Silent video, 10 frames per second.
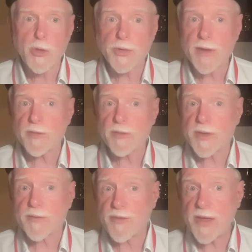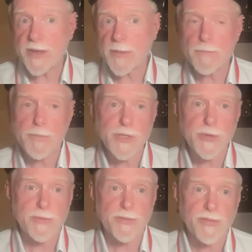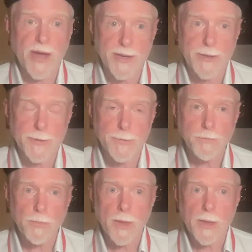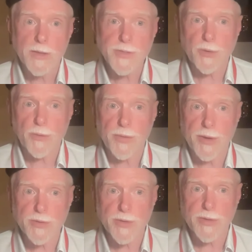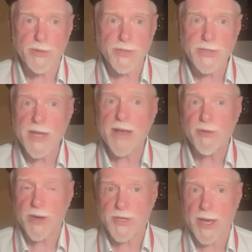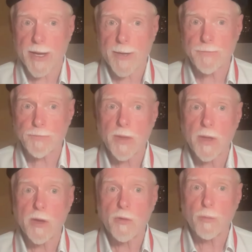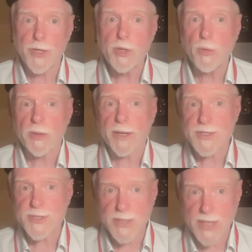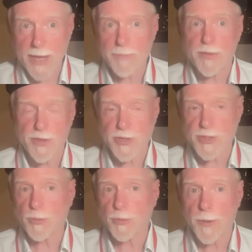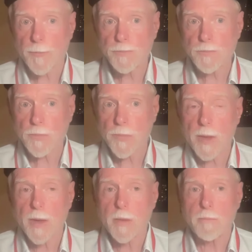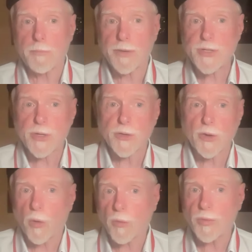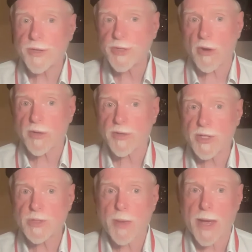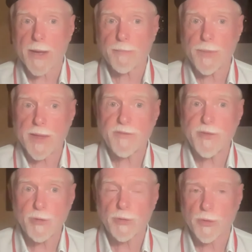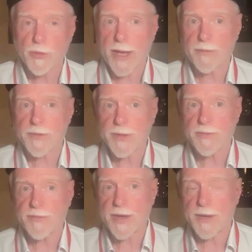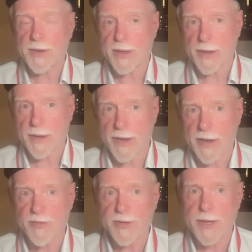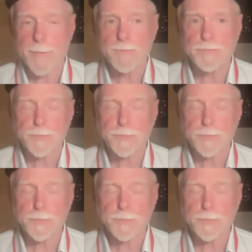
You can never defeat it, but you can fight it. So there's never a time when you will escape this work, but you can hold the darkness back if you learn how to fight it every day.